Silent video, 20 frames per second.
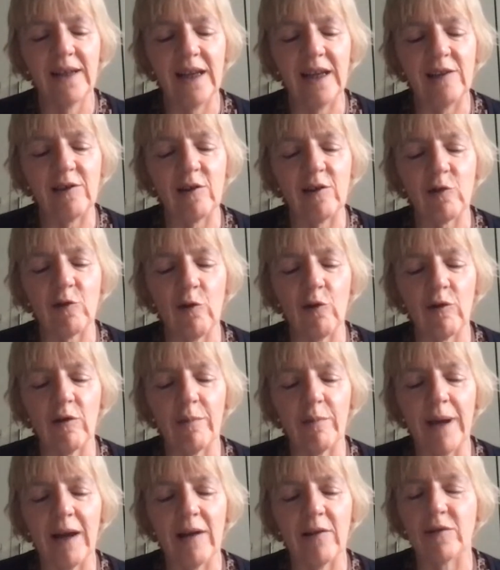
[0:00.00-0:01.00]
is to talk
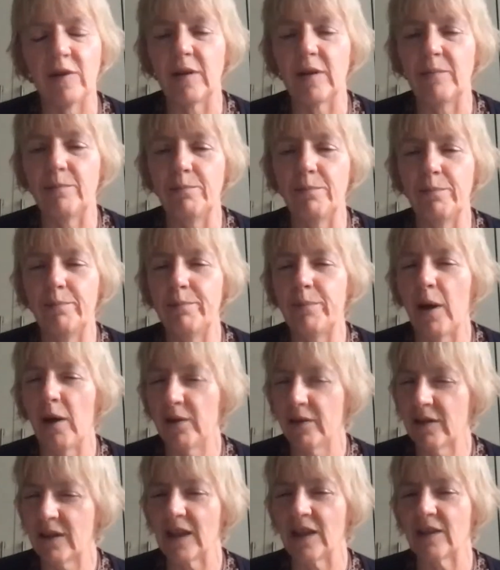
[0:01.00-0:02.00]
about the
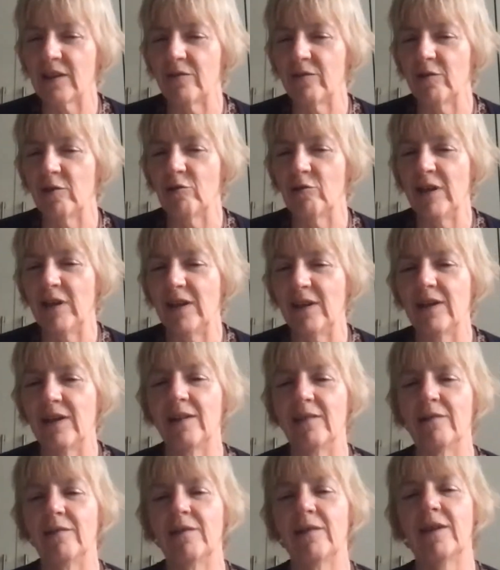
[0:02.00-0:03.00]
politics of the Green
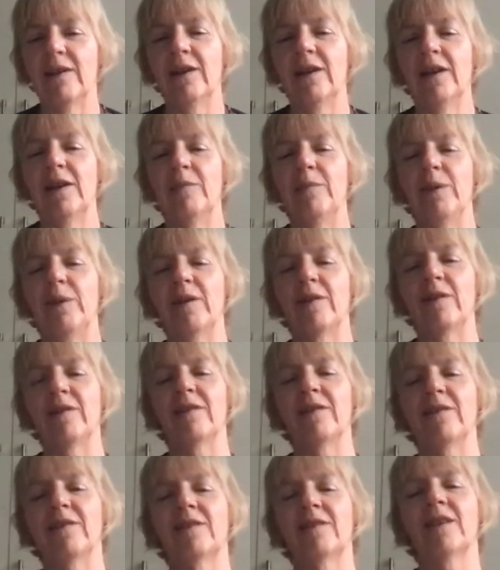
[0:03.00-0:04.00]
Deal,
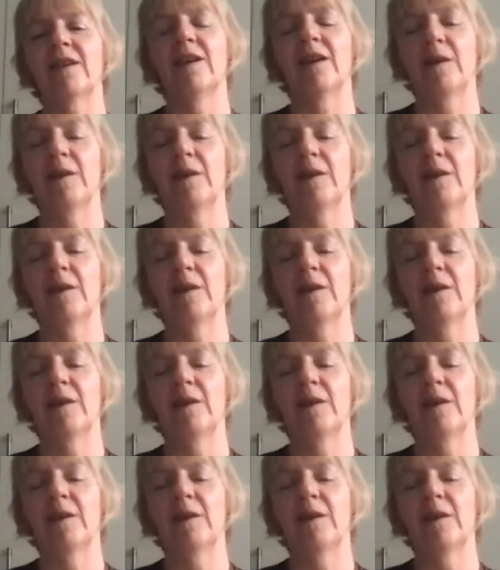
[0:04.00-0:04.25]
because